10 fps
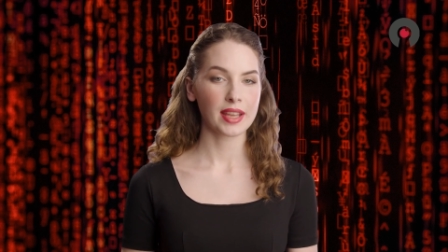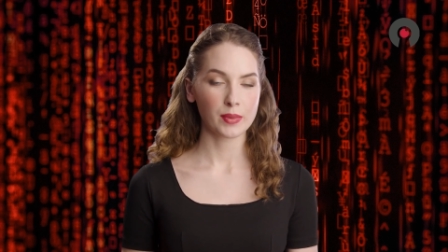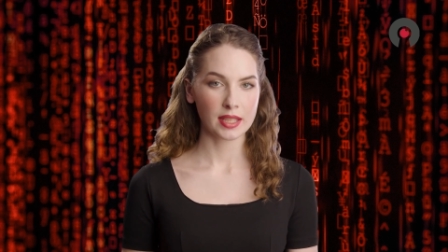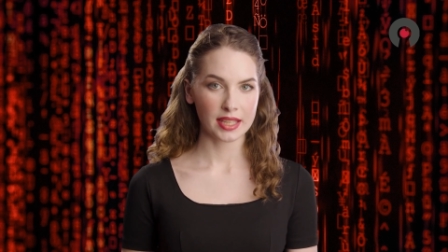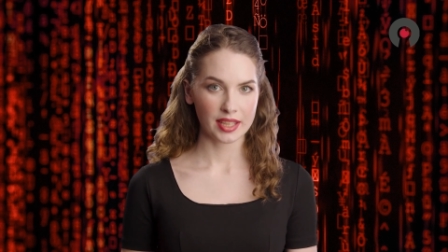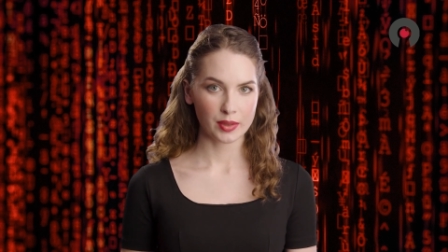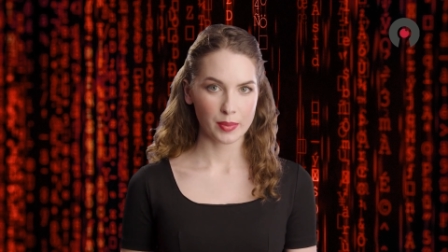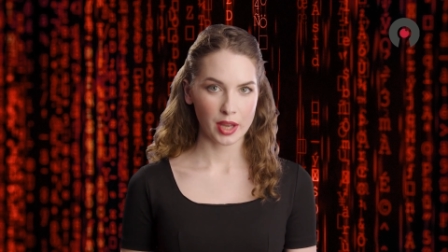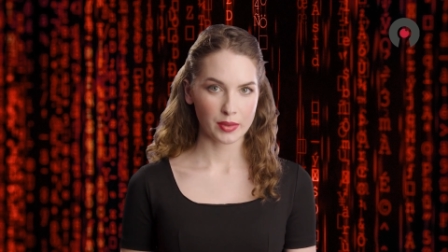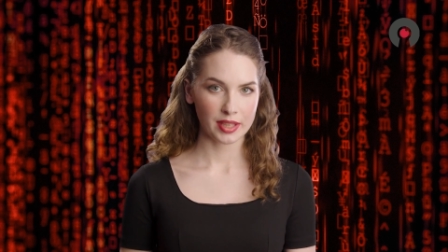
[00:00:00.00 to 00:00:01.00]
They will need to
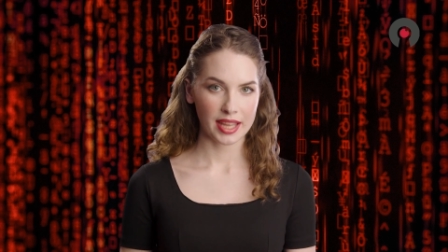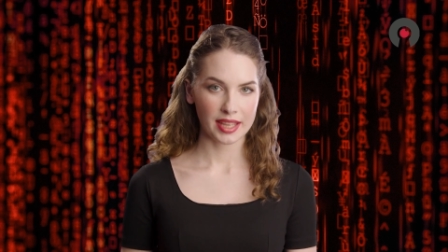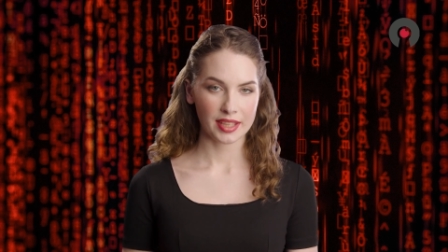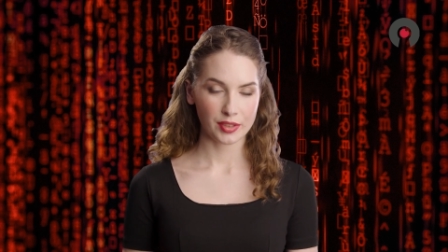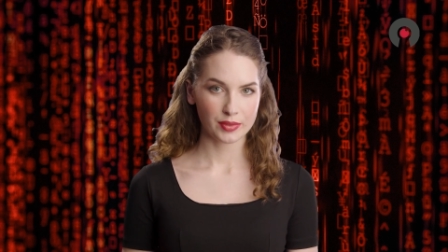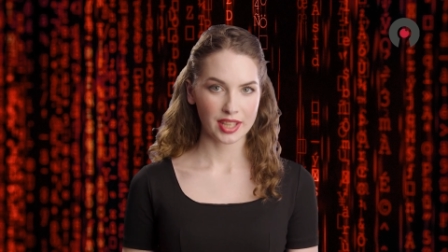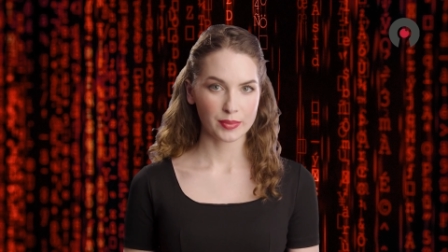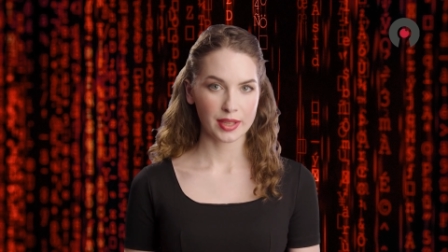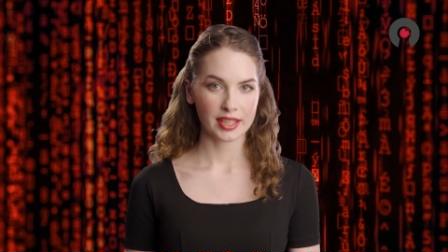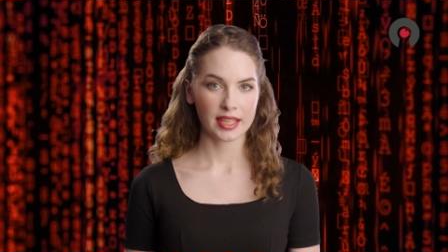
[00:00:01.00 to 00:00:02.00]
prioritize
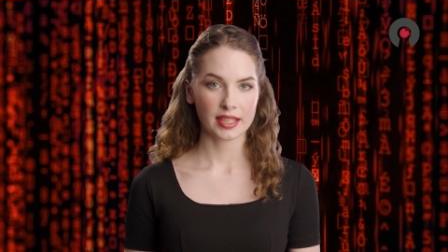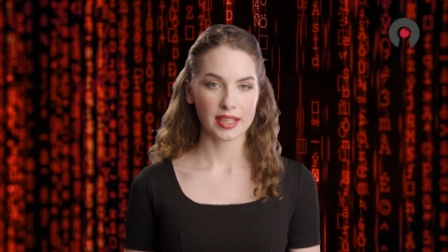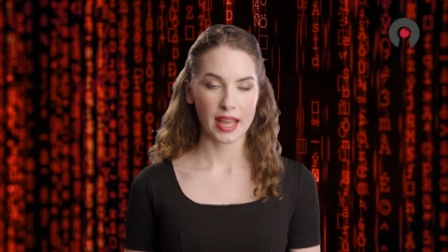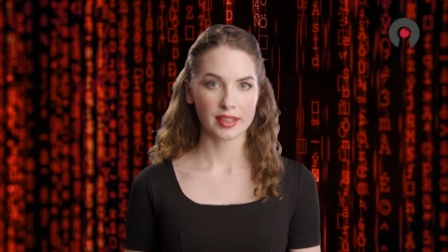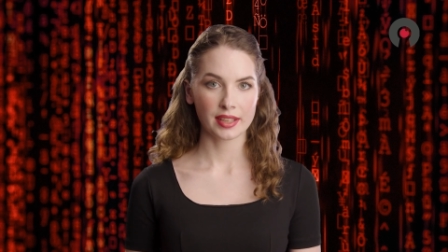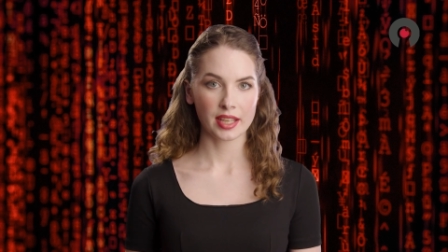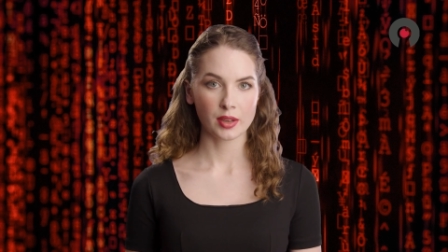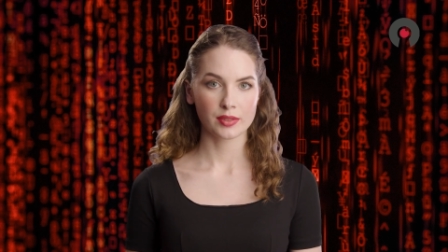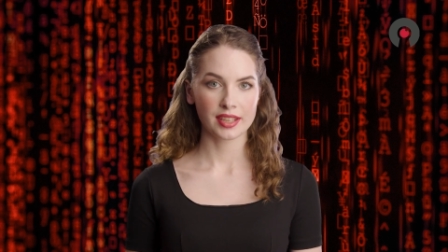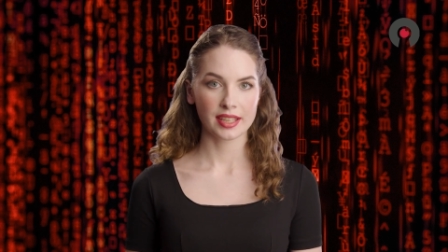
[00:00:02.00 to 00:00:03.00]
investment in
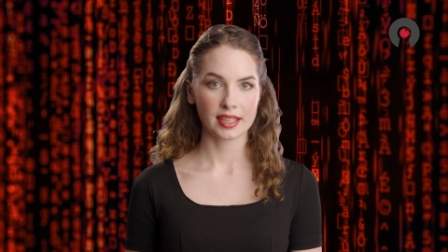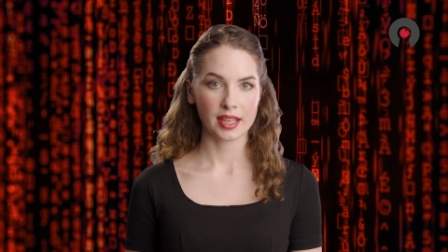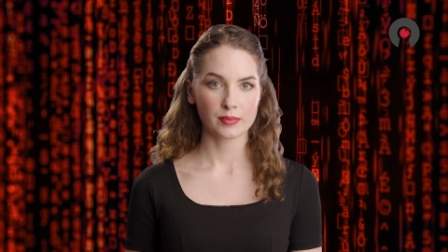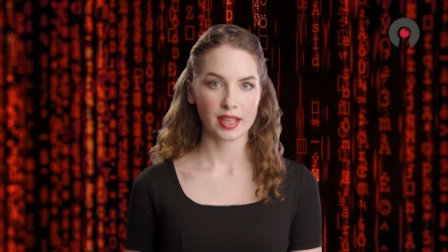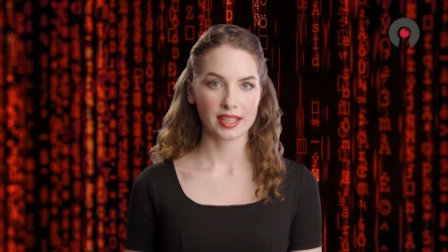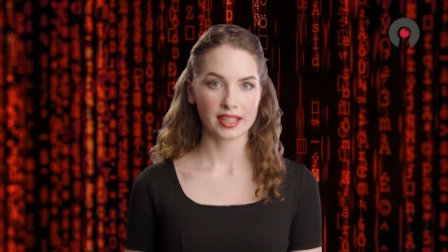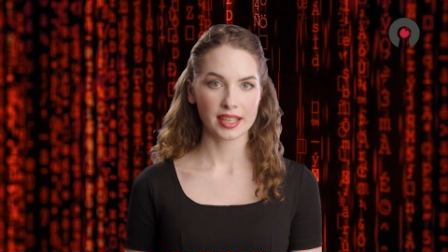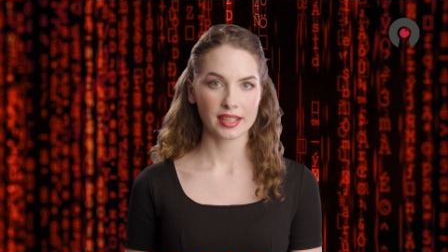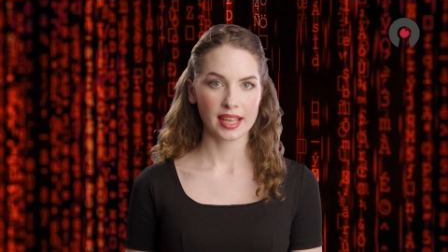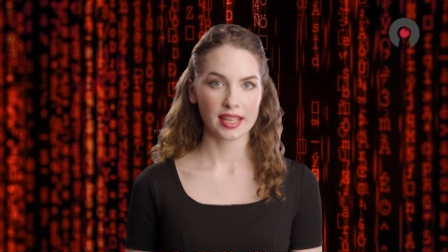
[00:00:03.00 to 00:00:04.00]
cybersecurity technology
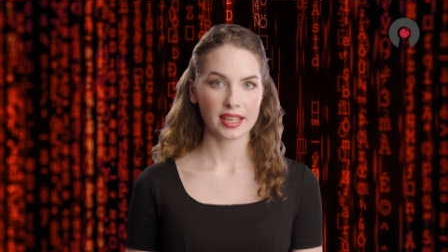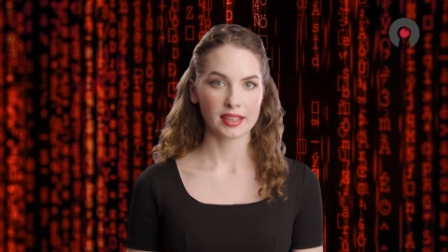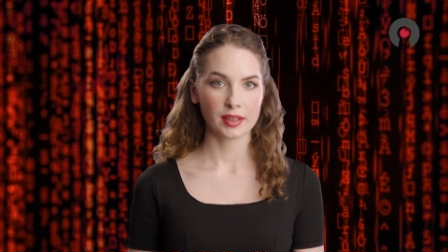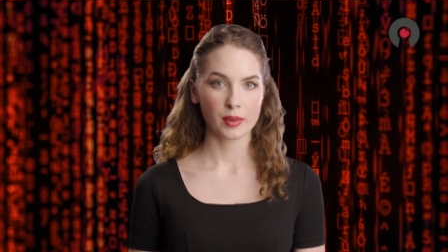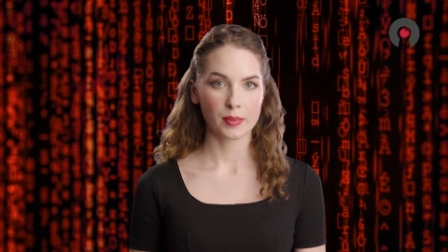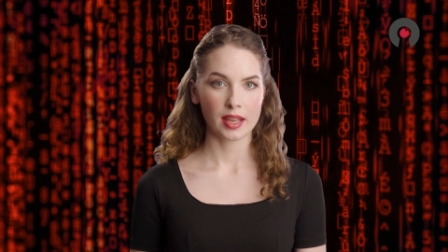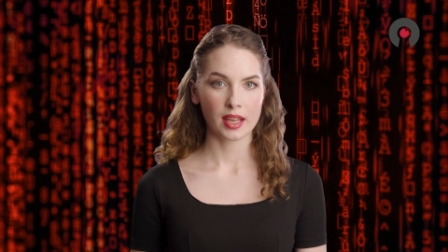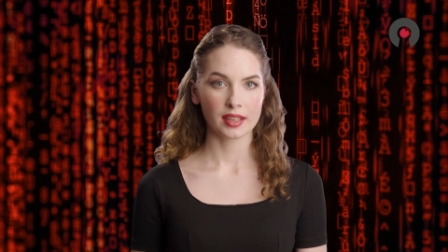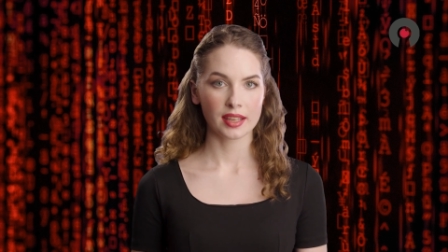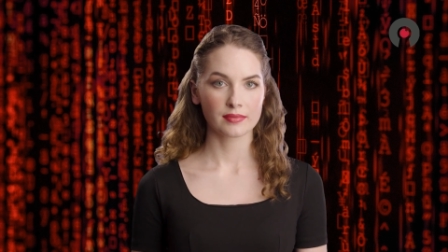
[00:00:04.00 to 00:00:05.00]
and talent, while
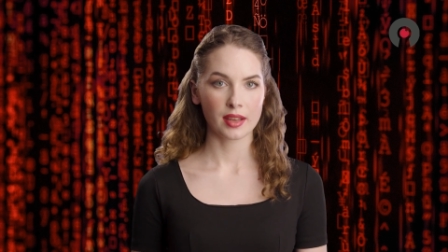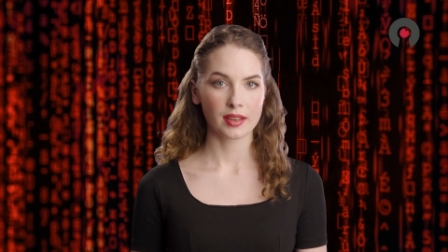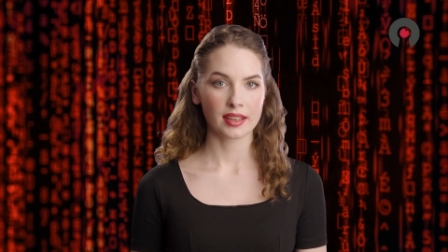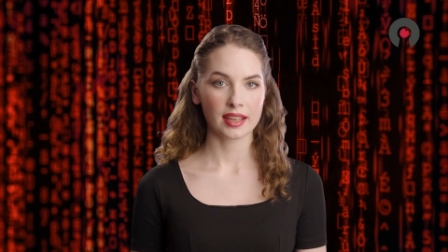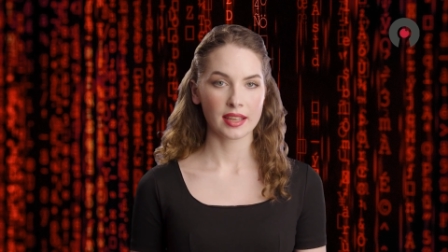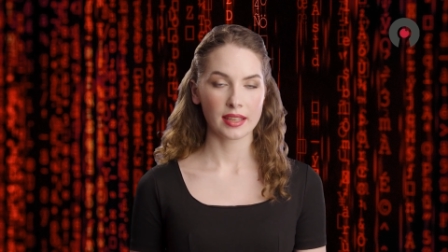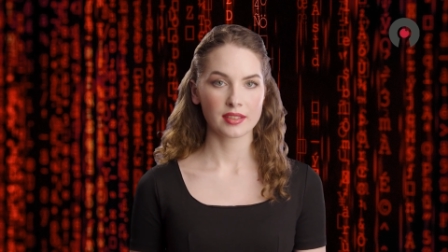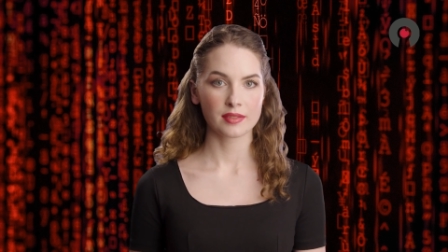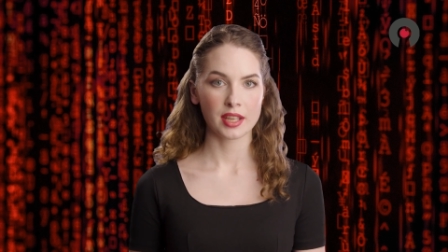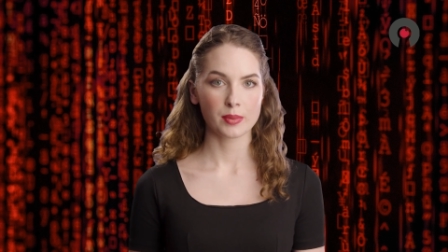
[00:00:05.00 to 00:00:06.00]
also focusing on
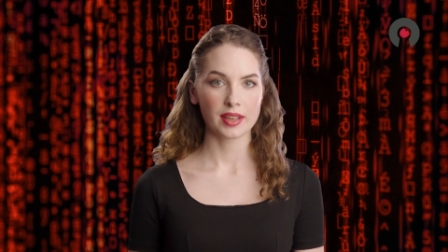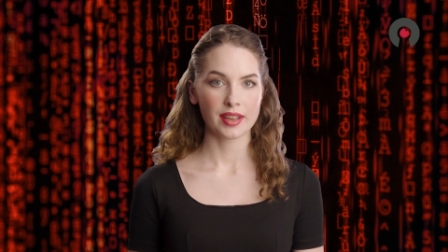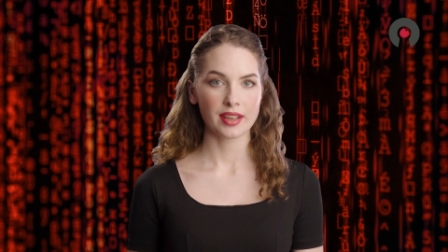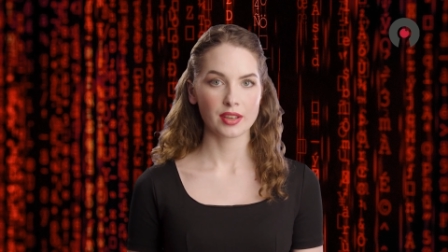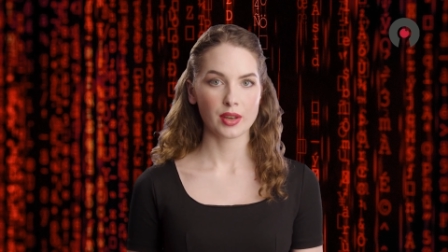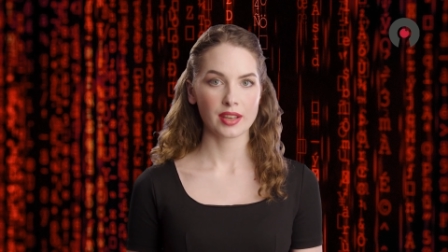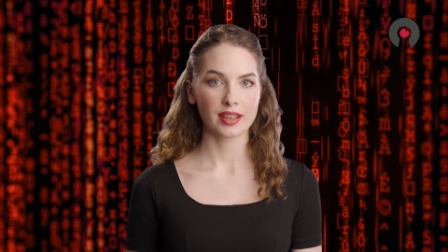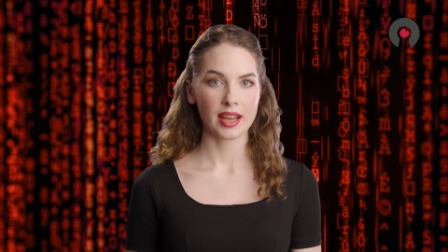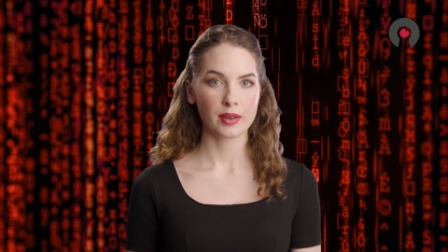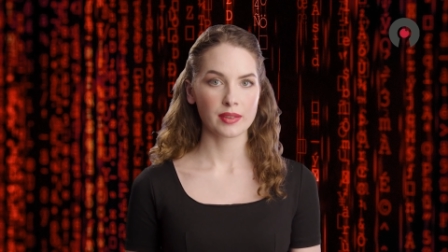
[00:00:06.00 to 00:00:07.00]
developing a
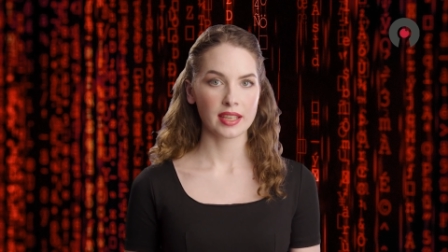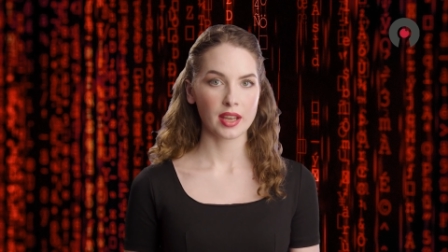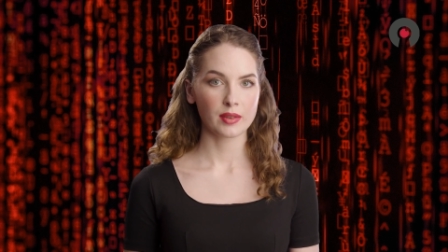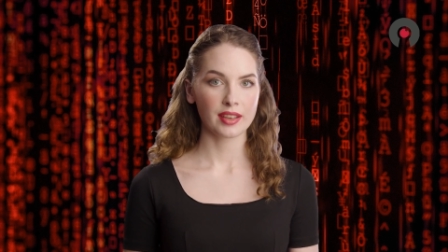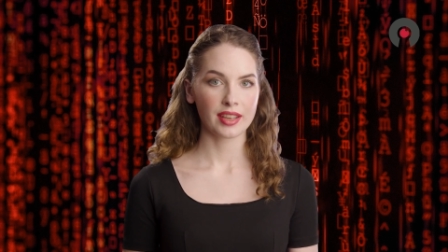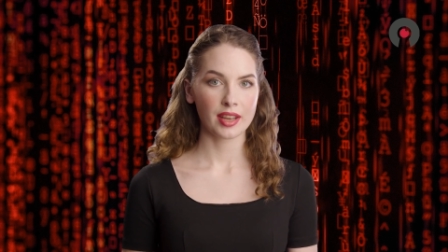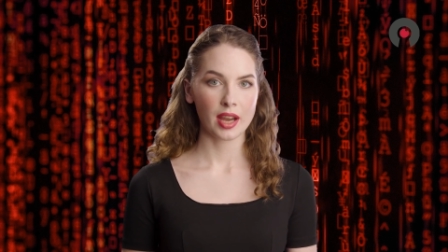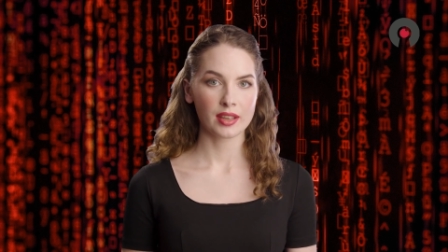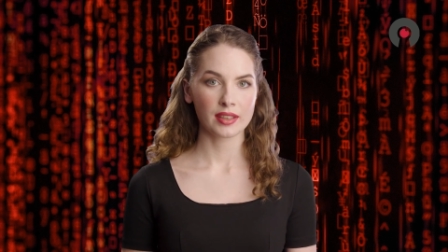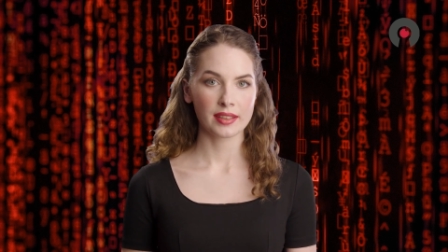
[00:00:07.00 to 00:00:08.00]
strong cybersecurity
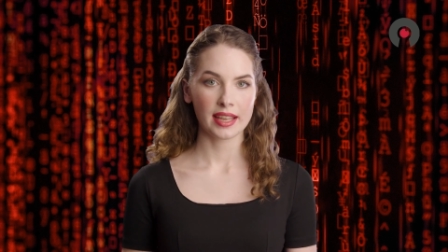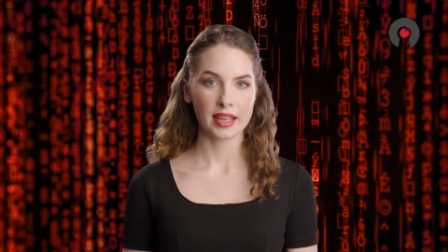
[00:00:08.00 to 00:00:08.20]
culture